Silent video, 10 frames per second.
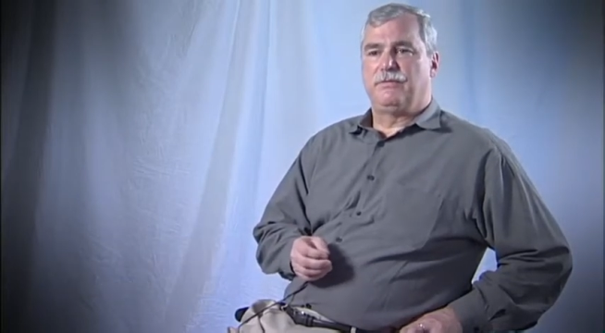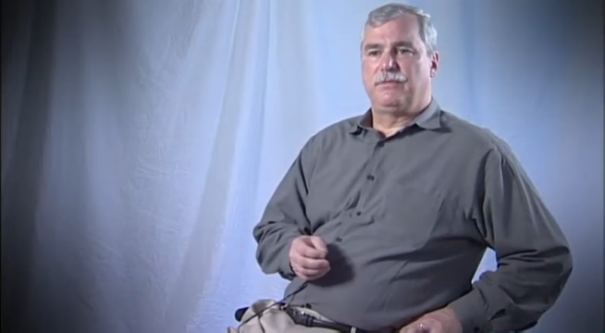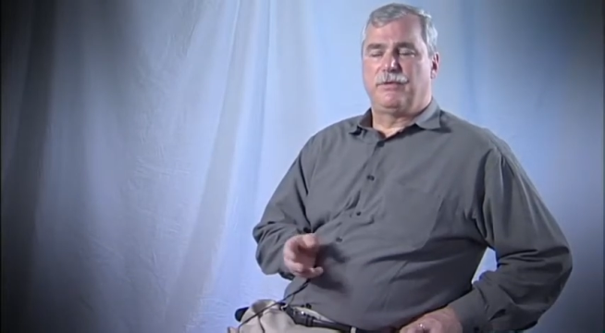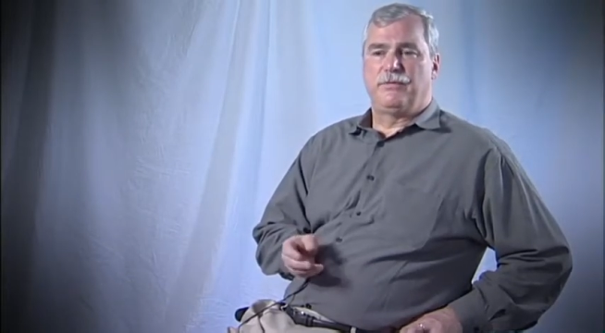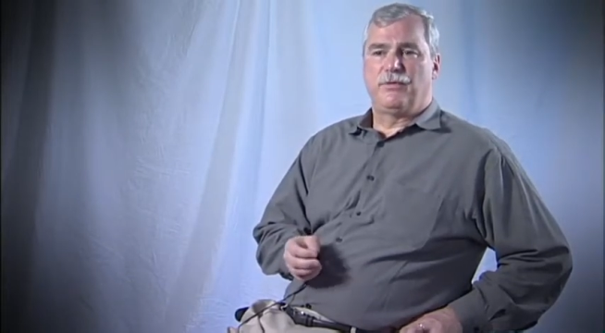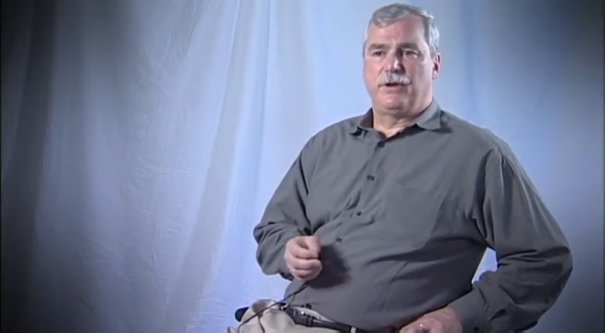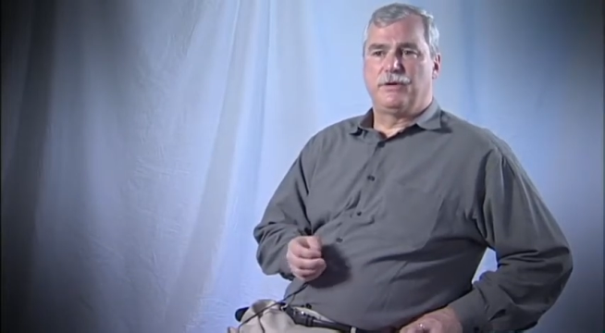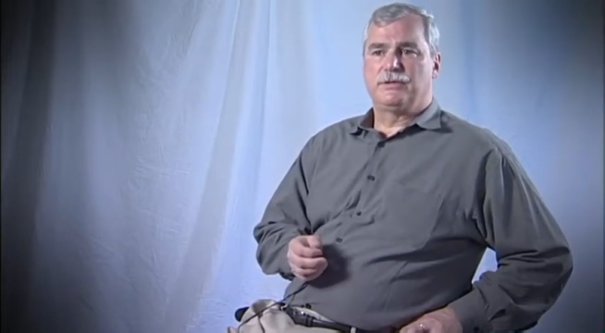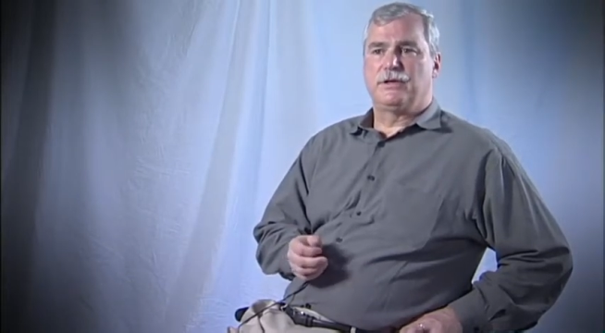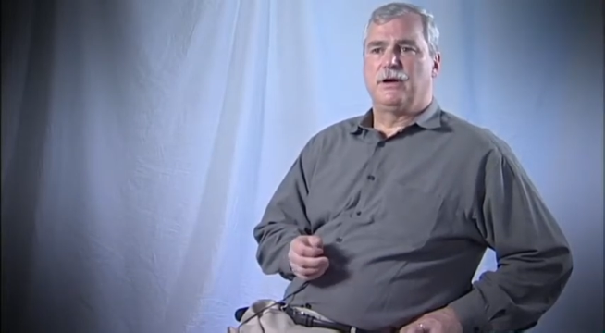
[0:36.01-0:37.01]
3 or 4
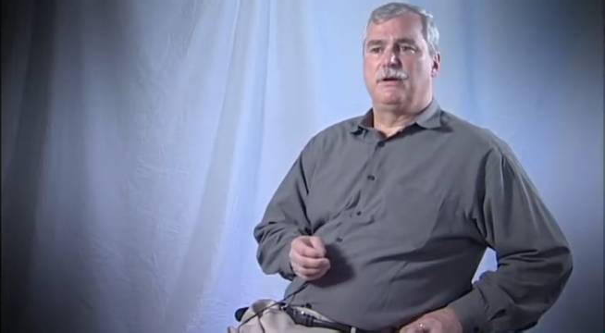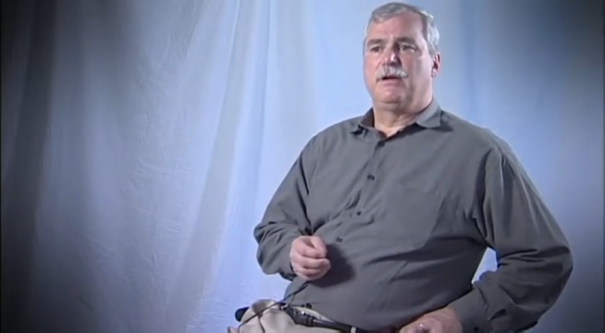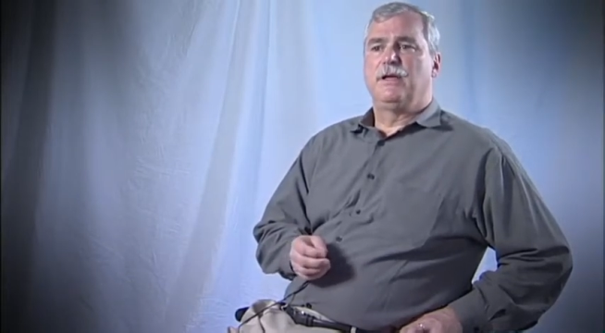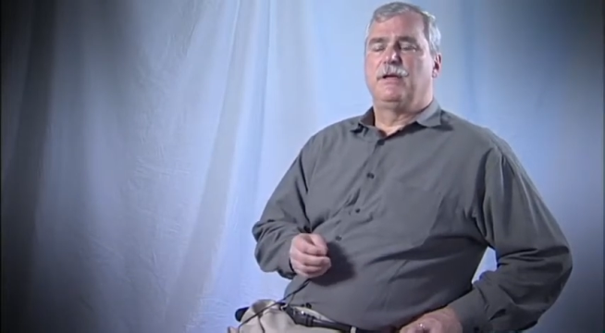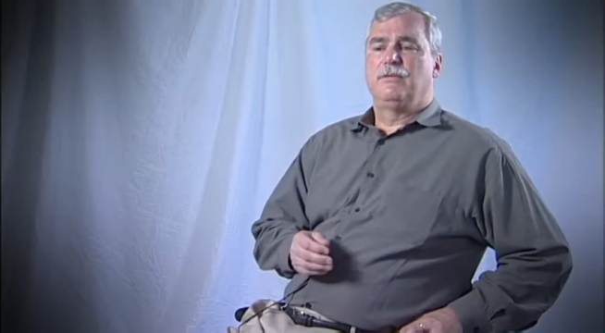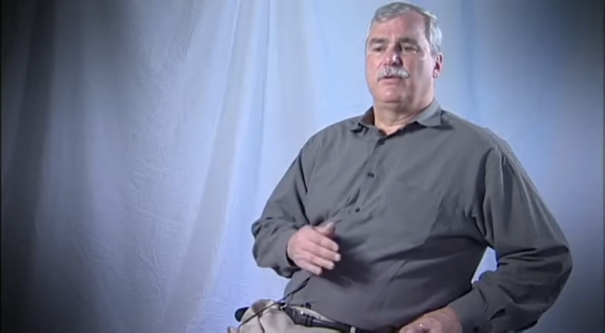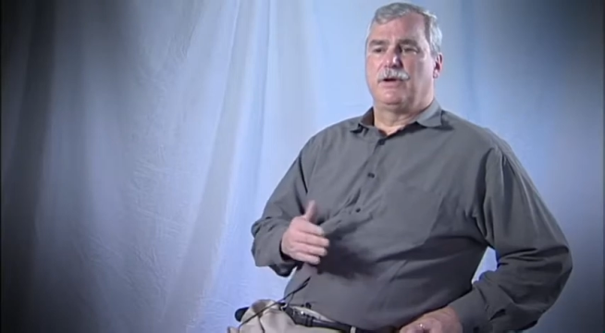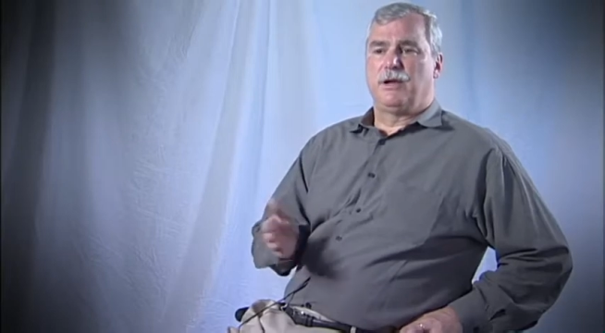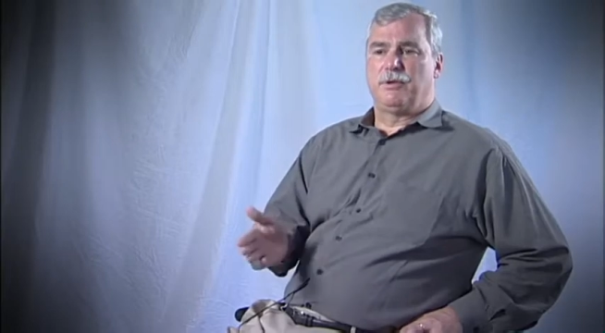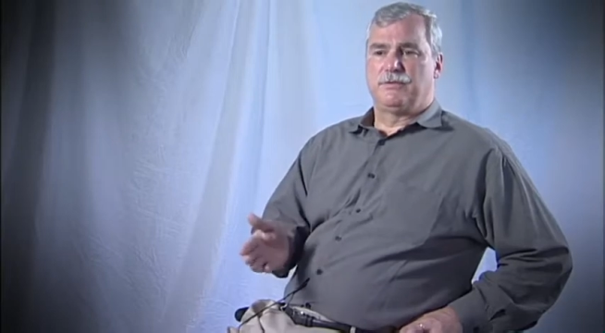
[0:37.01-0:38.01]
years ago for a
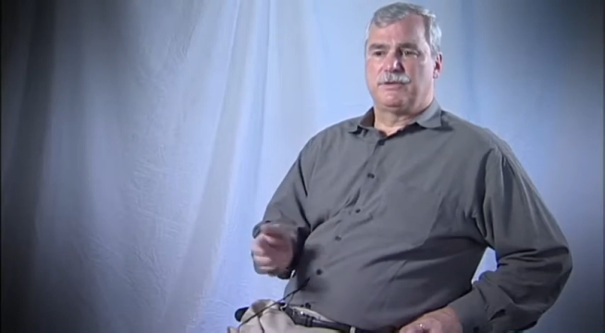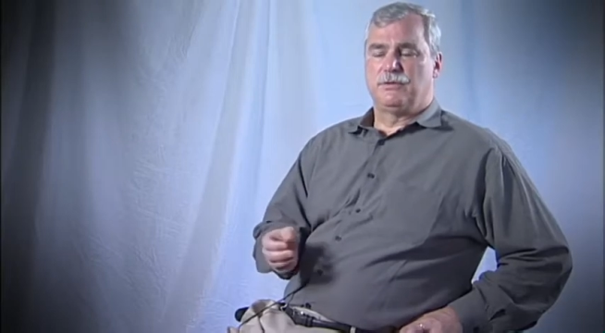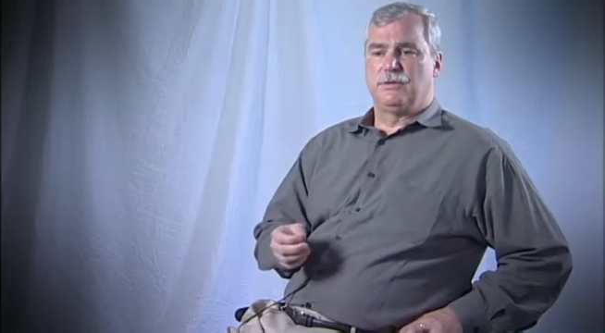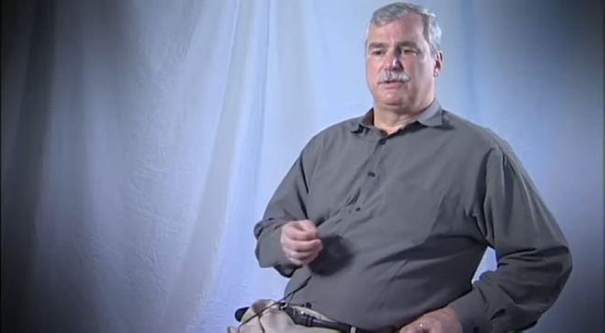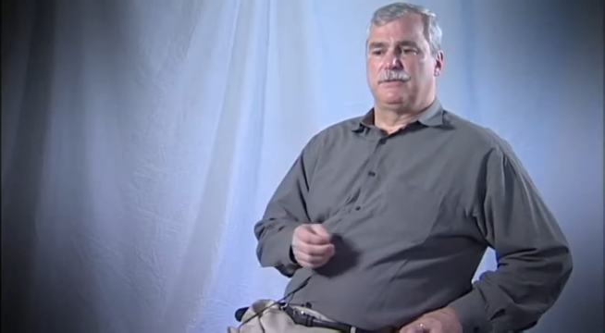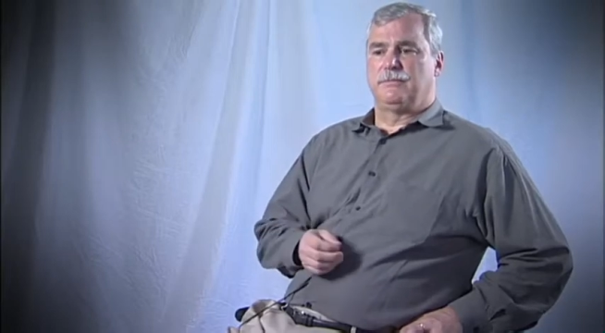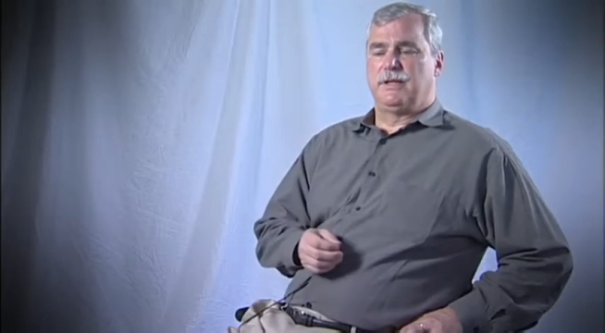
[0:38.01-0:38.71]
couple of schools.